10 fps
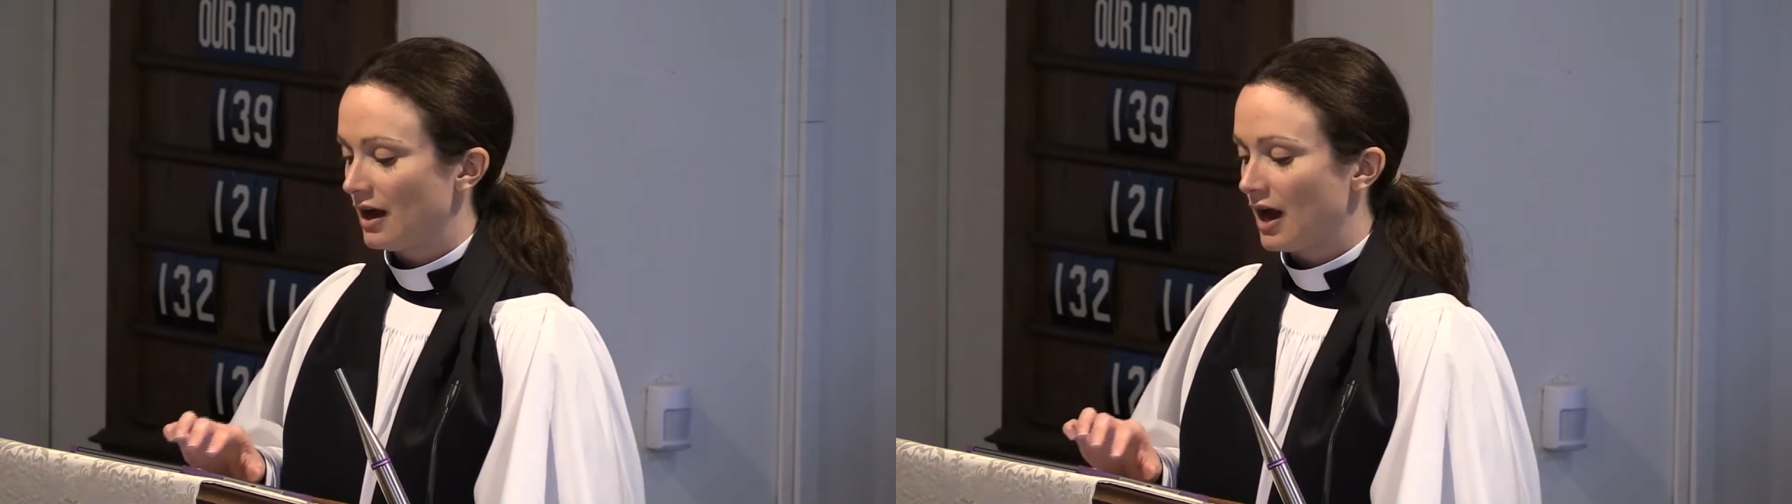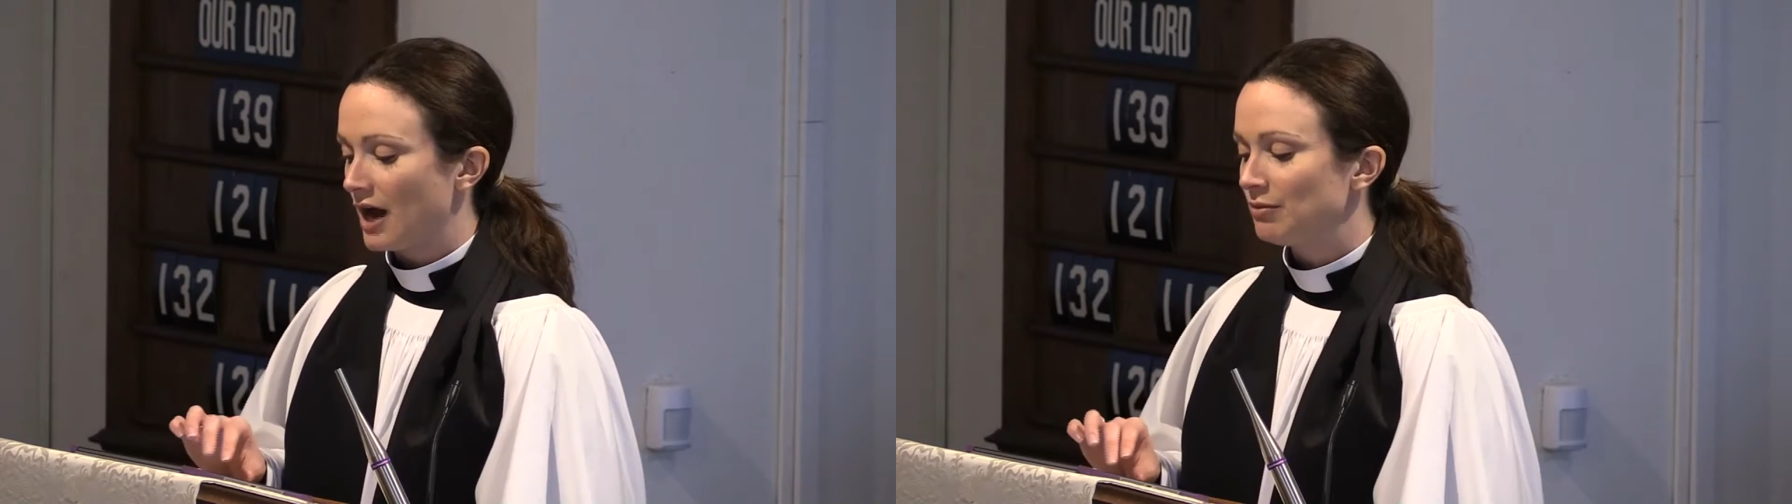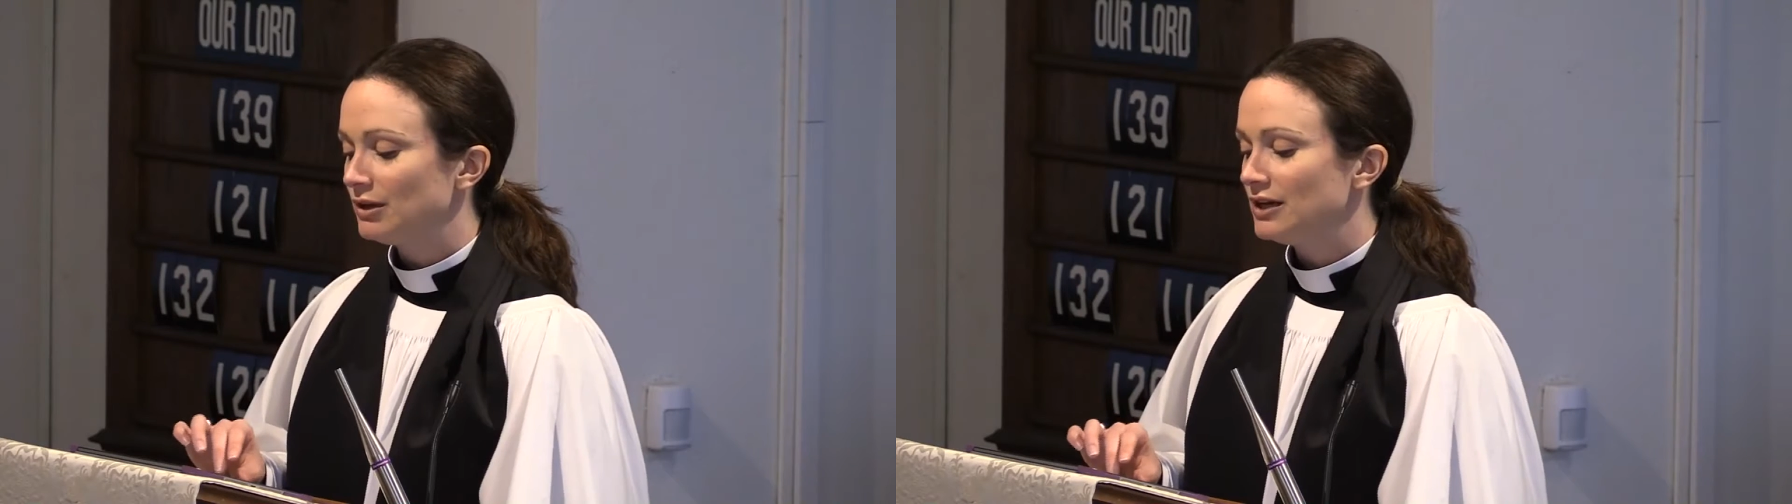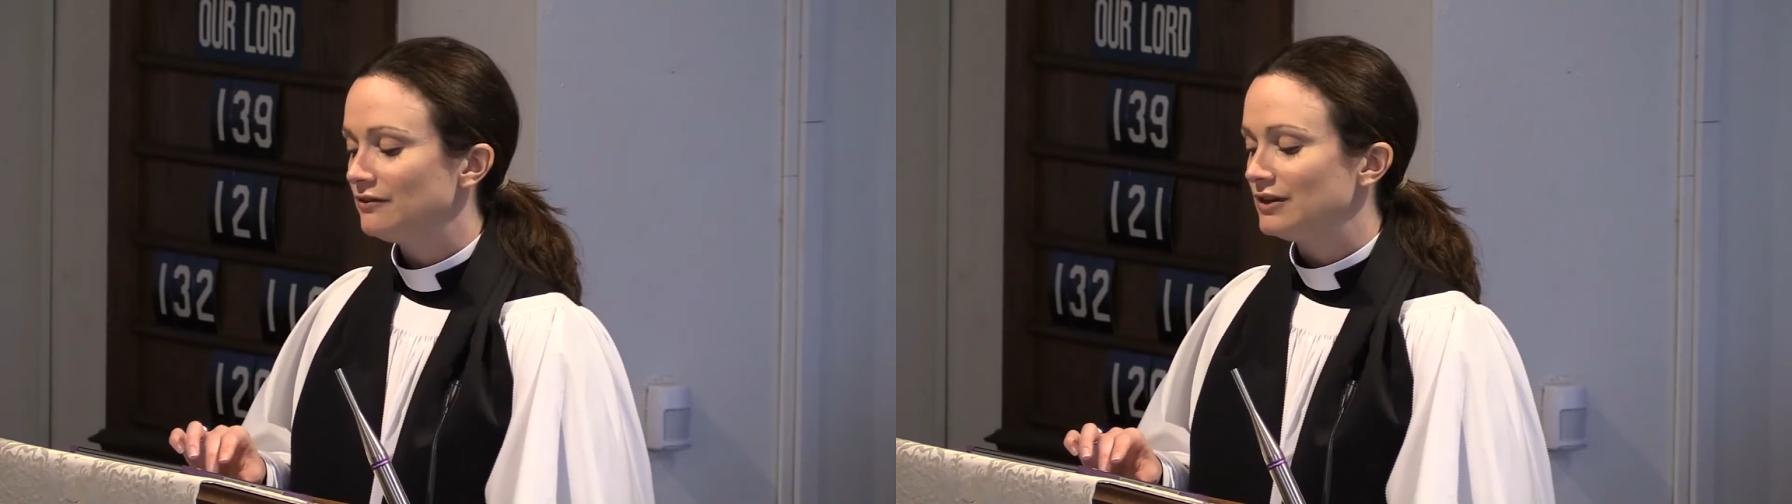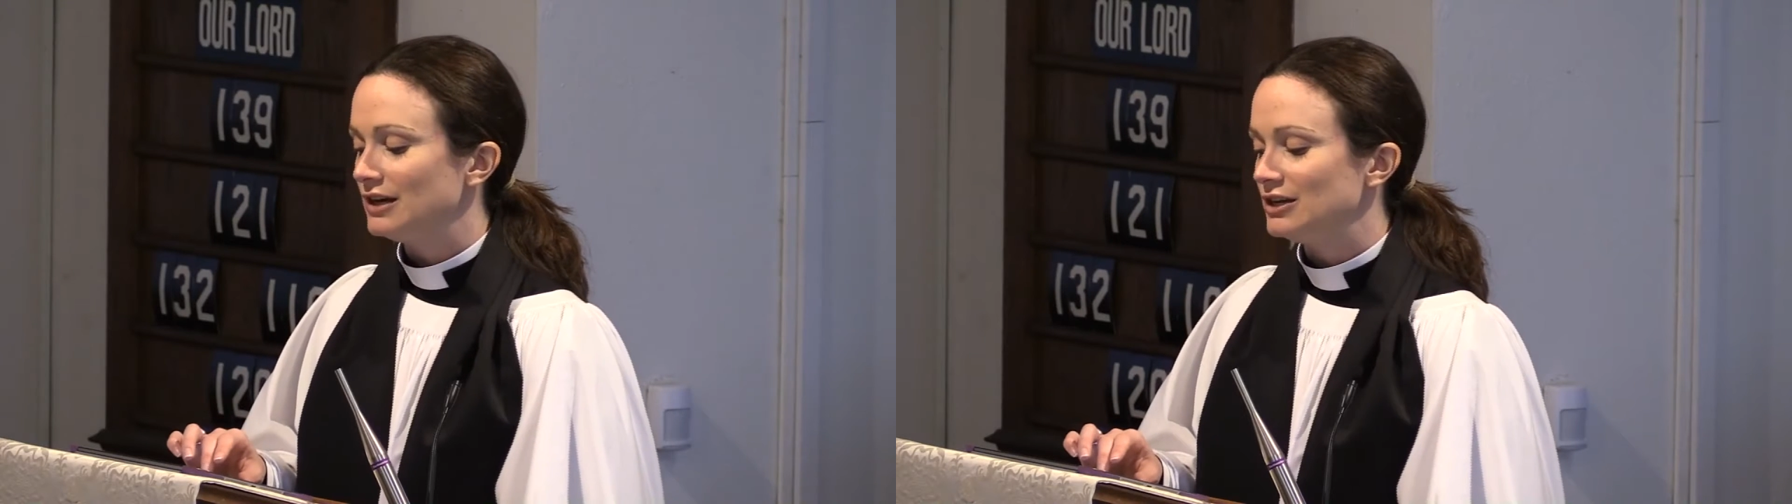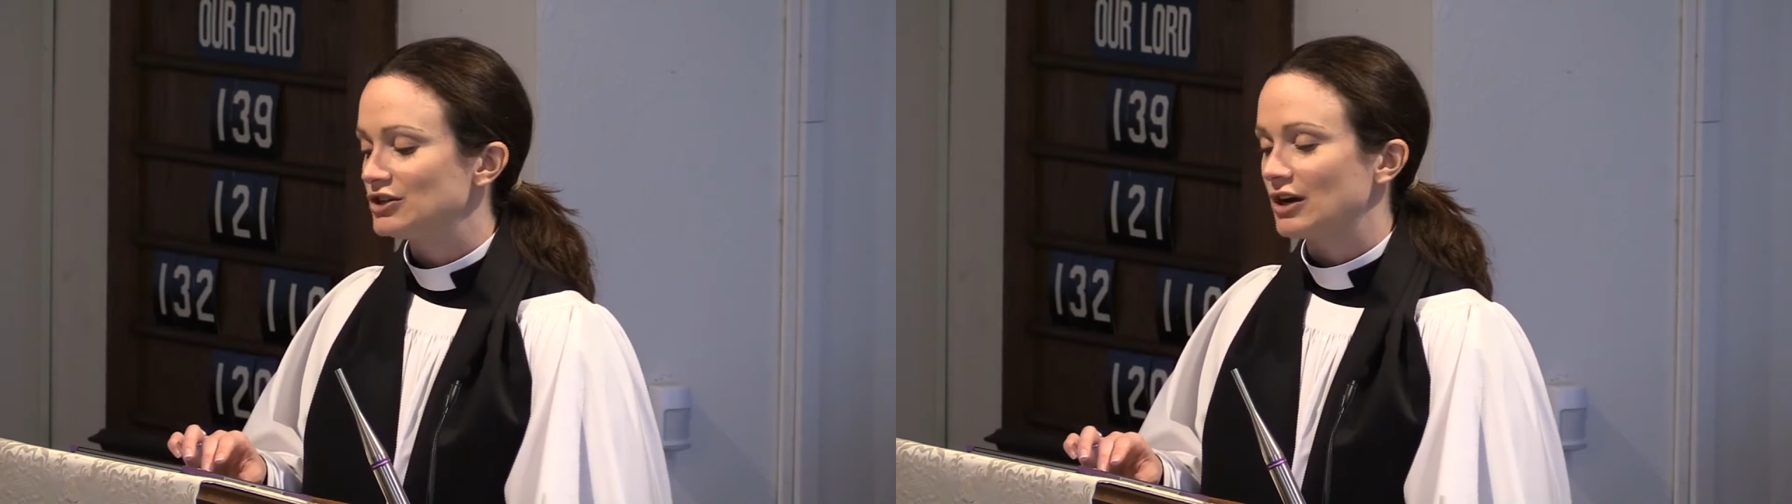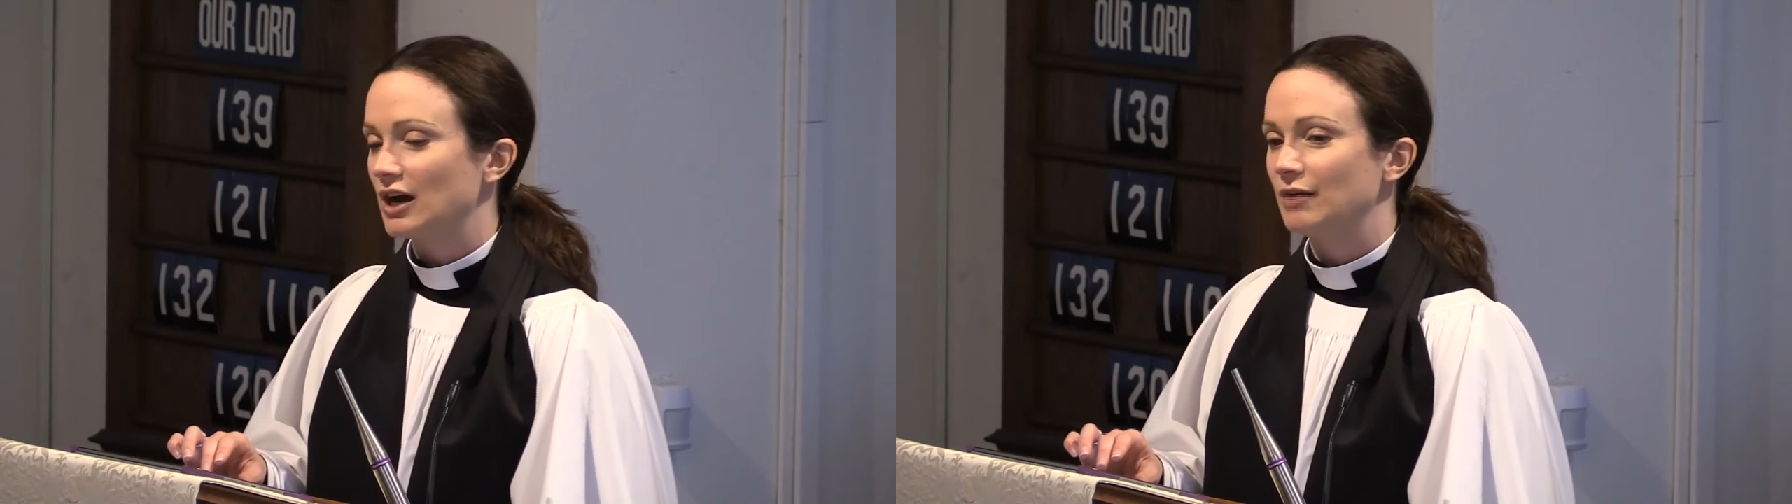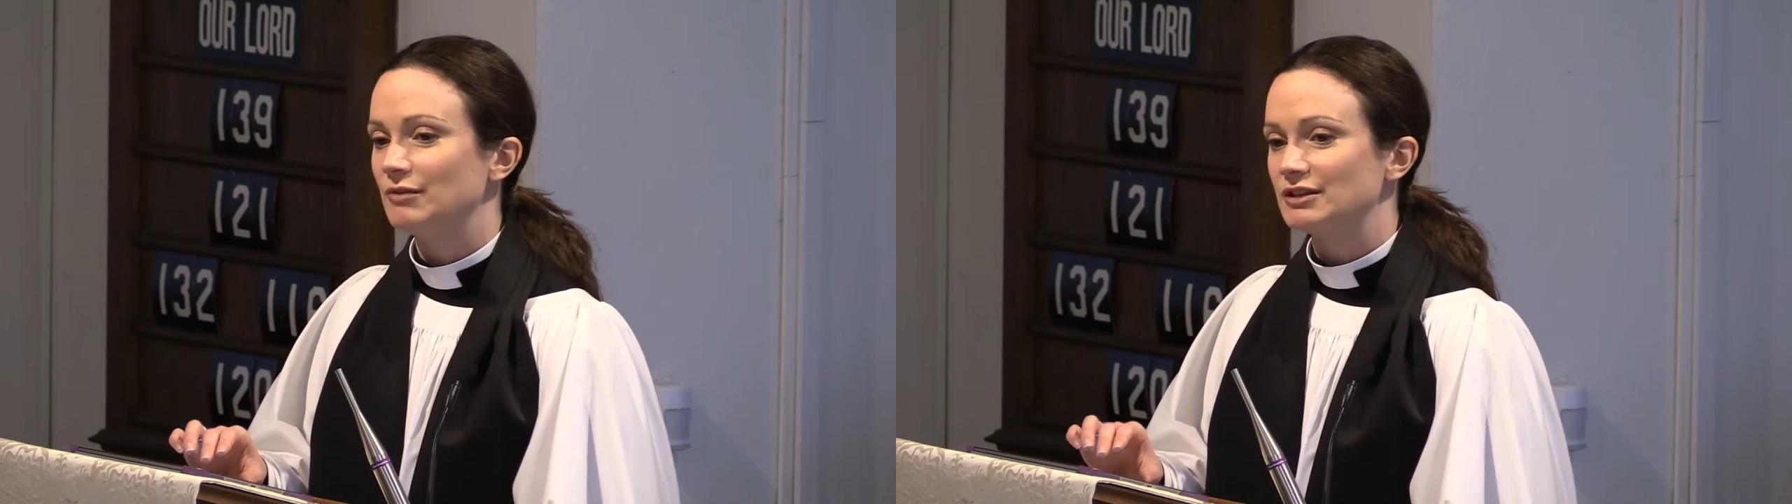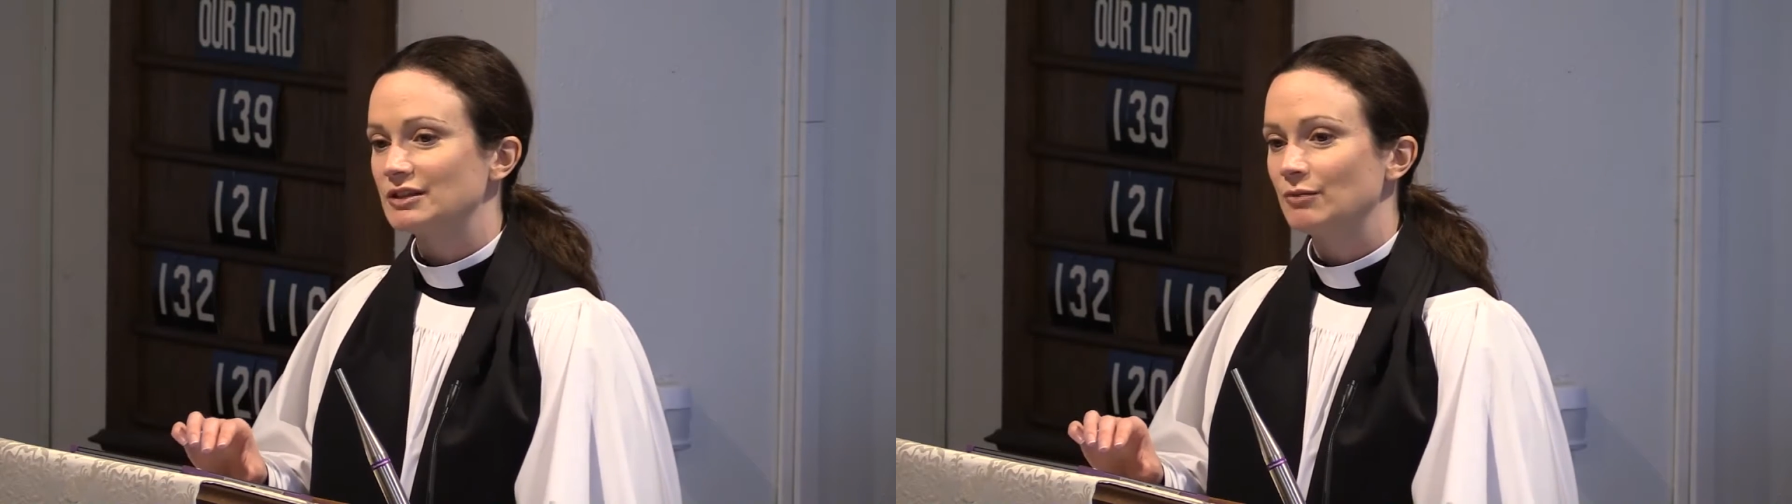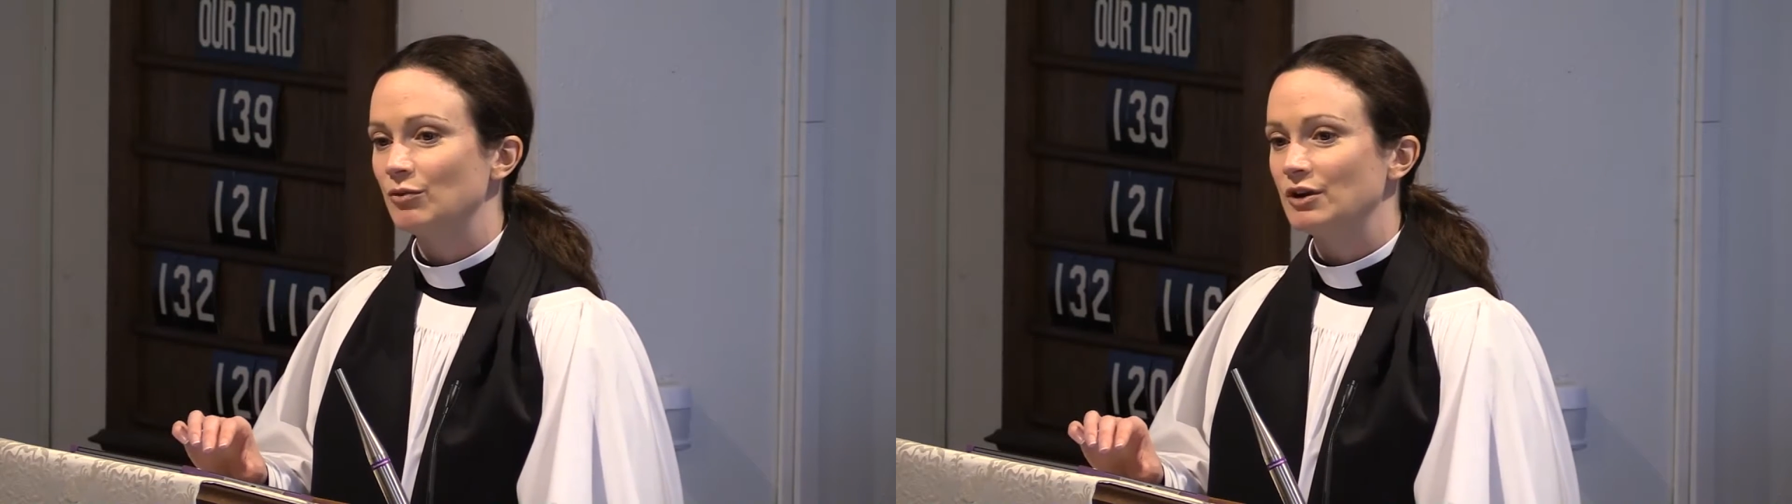I believe that each time that
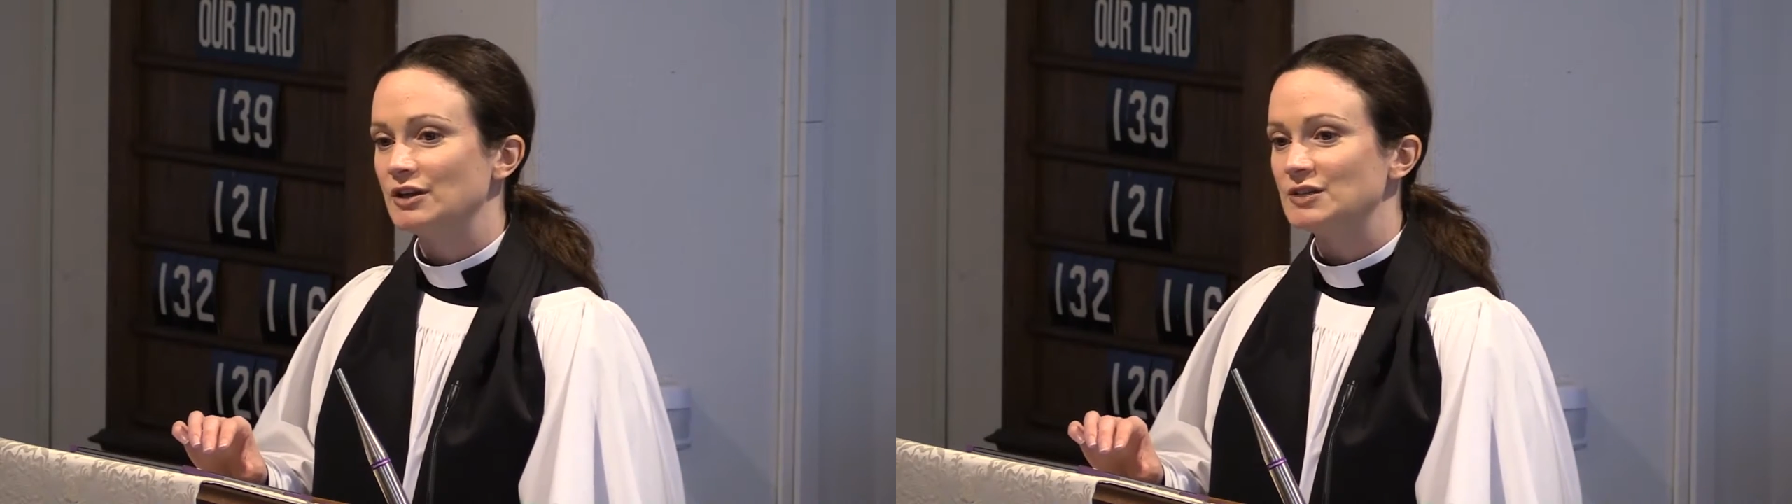someone is